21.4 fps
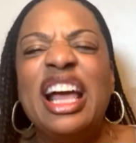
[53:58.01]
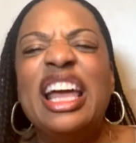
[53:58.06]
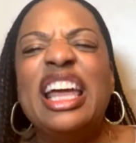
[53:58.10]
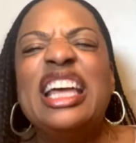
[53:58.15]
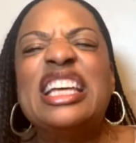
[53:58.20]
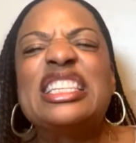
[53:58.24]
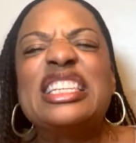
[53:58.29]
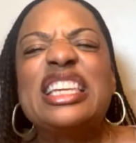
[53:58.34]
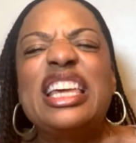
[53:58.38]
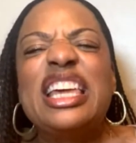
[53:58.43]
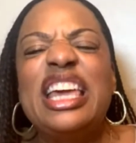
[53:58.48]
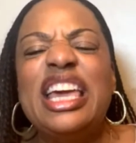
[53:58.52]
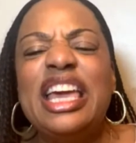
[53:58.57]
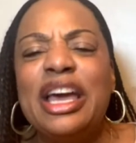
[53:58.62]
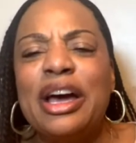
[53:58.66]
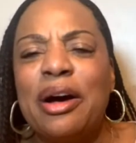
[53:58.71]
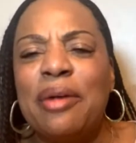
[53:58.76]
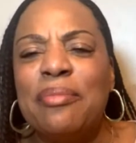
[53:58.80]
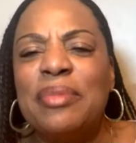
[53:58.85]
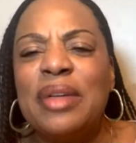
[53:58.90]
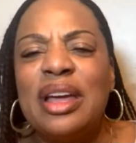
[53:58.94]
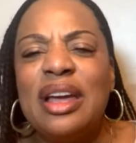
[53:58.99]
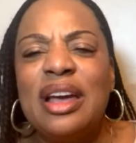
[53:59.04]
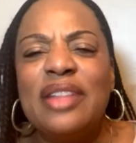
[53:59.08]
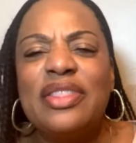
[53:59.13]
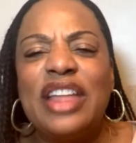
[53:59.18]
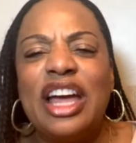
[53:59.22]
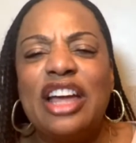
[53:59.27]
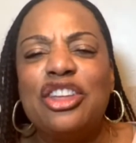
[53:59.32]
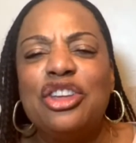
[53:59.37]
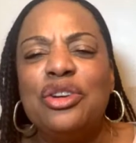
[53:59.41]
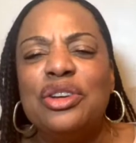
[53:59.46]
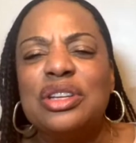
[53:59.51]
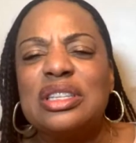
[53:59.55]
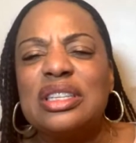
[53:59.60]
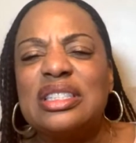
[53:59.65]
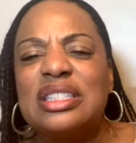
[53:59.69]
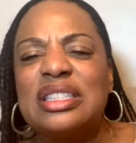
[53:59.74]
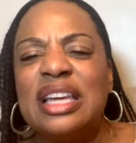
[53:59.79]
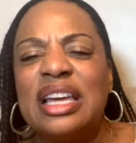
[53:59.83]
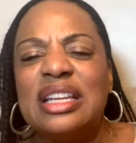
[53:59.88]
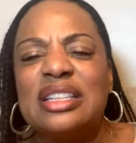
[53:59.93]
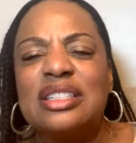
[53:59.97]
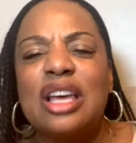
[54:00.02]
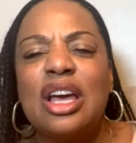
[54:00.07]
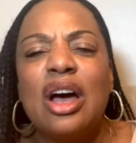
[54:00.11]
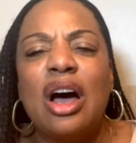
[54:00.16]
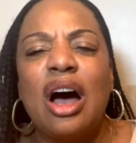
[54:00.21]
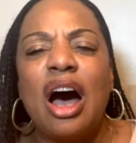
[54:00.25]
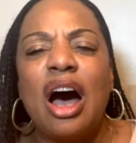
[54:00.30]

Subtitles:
It's him that you sense